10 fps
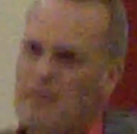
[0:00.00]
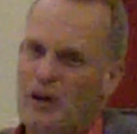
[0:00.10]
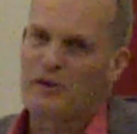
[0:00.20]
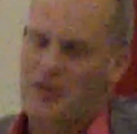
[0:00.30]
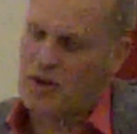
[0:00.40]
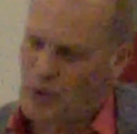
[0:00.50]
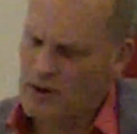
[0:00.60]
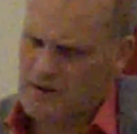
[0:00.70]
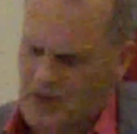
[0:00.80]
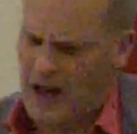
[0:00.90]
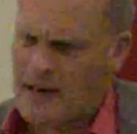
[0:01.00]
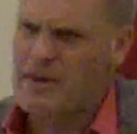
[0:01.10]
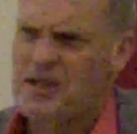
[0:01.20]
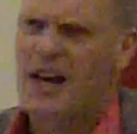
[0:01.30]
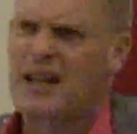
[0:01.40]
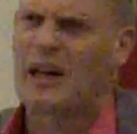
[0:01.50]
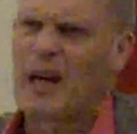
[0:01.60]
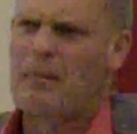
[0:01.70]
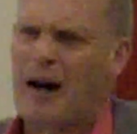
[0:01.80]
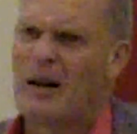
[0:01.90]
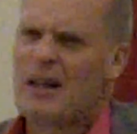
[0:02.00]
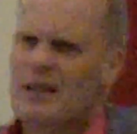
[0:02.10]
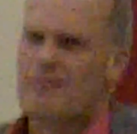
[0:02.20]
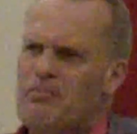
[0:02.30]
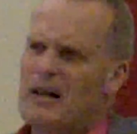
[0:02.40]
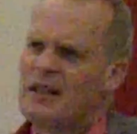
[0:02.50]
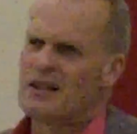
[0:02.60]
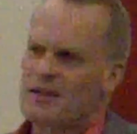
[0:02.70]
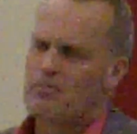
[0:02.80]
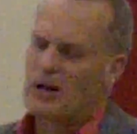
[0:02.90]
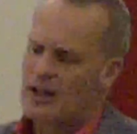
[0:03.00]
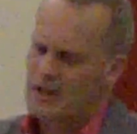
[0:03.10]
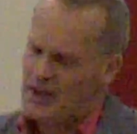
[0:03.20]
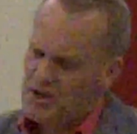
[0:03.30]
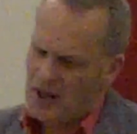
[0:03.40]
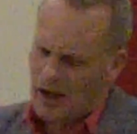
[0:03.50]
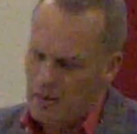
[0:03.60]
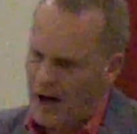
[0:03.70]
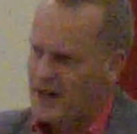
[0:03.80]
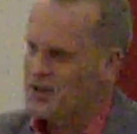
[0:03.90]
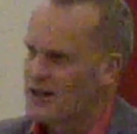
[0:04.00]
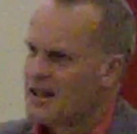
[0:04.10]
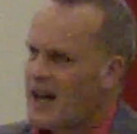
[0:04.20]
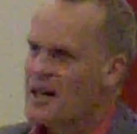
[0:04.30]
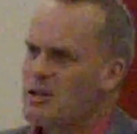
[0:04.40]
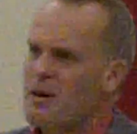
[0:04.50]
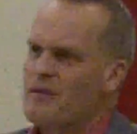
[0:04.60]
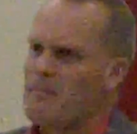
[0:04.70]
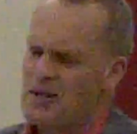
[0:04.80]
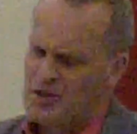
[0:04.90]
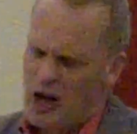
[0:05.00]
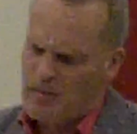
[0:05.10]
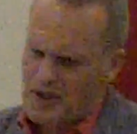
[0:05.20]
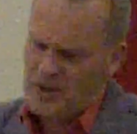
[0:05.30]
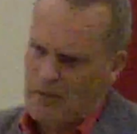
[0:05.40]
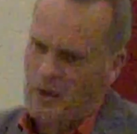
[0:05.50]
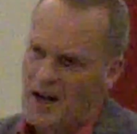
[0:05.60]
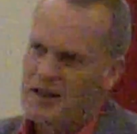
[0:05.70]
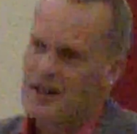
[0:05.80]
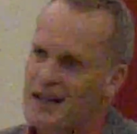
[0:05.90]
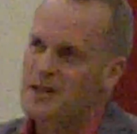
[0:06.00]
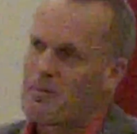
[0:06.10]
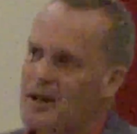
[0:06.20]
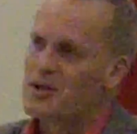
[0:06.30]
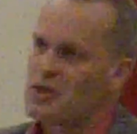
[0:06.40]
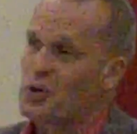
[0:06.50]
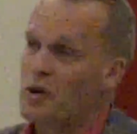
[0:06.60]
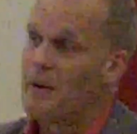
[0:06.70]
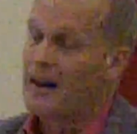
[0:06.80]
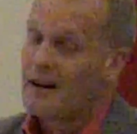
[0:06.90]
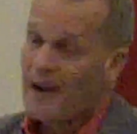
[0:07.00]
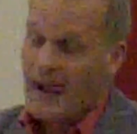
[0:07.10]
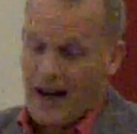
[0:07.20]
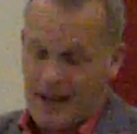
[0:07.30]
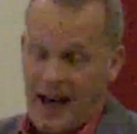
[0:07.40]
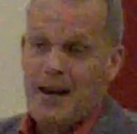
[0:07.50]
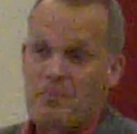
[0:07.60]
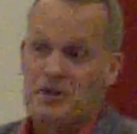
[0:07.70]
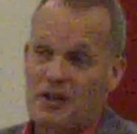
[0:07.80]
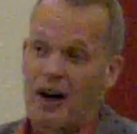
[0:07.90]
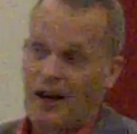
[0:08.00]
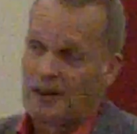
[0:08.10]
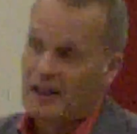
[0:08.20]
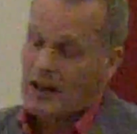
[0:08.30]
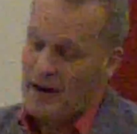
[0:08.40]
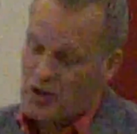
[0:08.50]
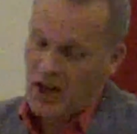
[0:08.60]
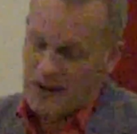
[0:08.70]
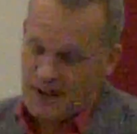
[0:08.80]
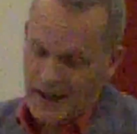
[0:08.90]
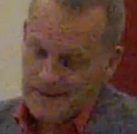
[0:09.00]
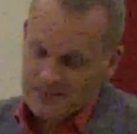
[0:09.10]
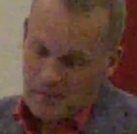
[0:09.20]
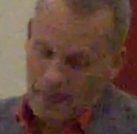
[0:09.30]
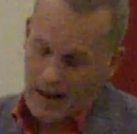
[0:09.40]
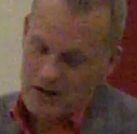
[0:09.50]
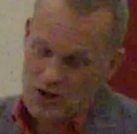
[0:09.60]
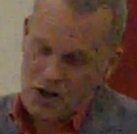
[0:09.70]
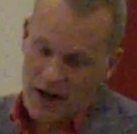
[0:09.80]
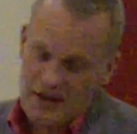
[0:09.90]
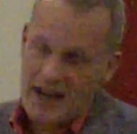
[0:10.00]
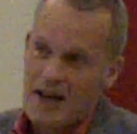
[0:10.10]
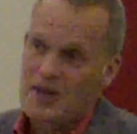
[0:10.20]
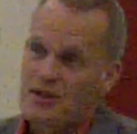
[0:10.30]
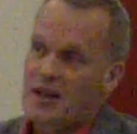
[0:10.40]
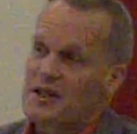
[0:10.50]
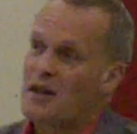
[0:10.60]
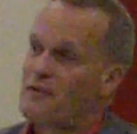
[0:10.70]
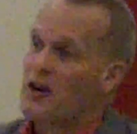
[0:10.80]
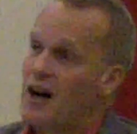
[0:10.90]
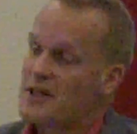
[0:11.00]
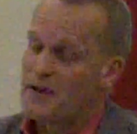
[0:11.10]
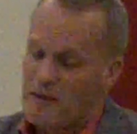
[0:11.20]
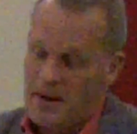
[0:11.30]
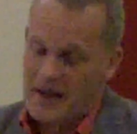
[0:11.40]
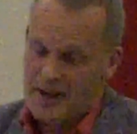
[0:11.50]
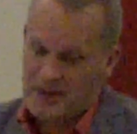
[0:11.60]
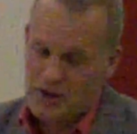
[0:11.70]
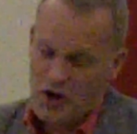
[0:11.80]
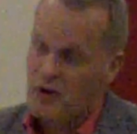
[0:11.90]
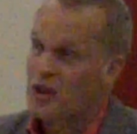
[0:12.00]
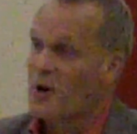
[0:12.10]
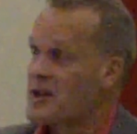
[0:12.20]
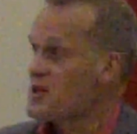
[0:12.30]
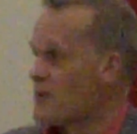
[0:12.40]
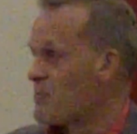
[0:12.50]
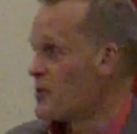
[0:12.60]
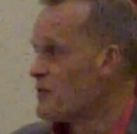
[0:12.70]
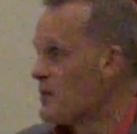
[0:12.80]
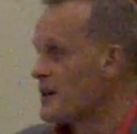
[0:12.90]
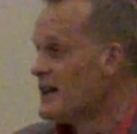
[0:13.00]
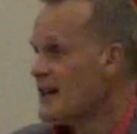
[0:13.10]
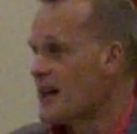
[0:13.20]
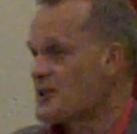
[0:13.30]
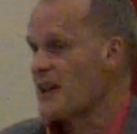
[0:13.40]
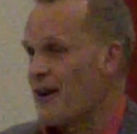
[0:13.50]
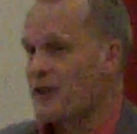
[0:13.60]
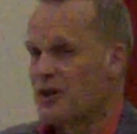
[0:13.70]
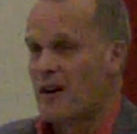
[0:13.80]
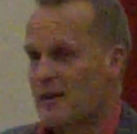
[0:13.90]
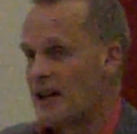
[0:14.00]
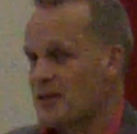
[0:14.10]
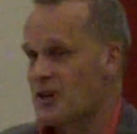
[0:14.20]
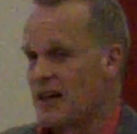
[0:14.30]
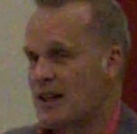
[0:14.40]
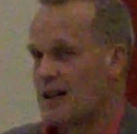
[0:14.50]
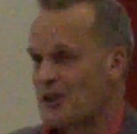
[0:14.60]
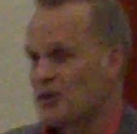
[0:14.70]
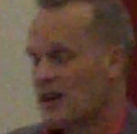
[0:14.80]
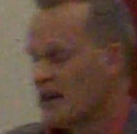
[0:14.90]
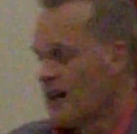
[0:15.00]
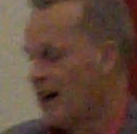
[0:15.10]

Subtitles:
People often talk slightly mistakenly about Burgundy style wines, and it's a bit of a misnomer in some ways. I think it's better to talk about the Cape style of Chardonnay. Chardonnay is the variety for me that's shown the greatest improvement in South Africa over the last 2 years.